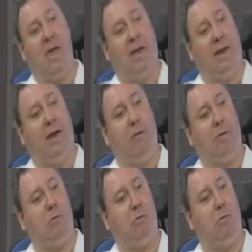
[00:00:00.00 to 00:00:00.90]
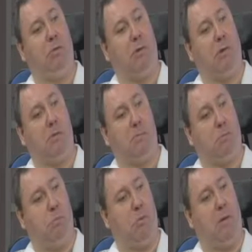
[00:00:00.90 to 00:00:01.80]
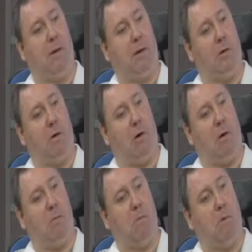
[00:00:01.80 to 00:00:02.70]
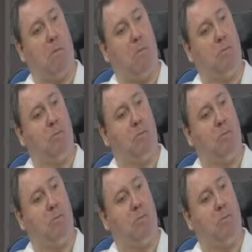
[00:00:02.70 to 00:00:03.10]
get through their employer almost.